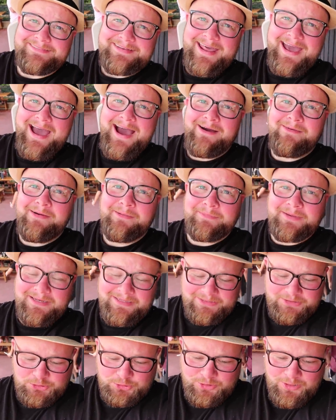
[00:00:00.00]
Now I'm
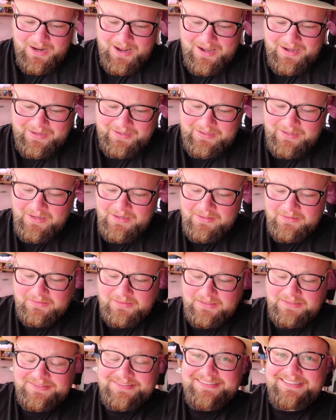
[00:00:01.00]
gonna try
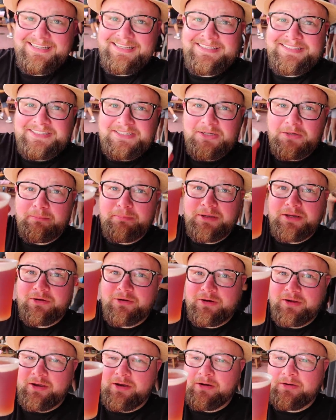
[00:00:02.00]
the seasonal
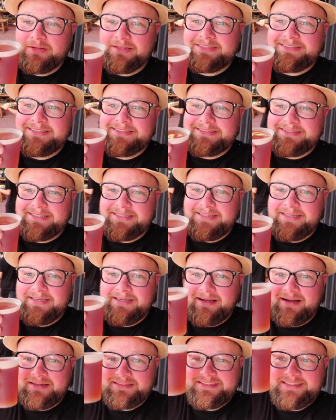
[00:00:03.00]
beer here. This is
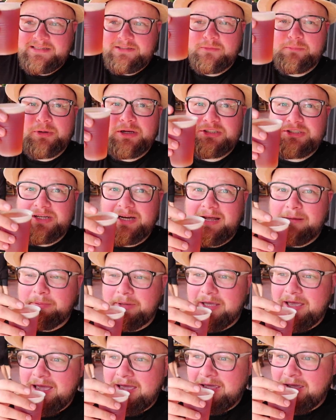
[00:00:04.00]
the uh, Celebration I
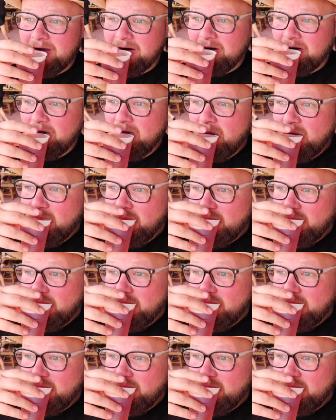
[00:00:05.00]
P A here.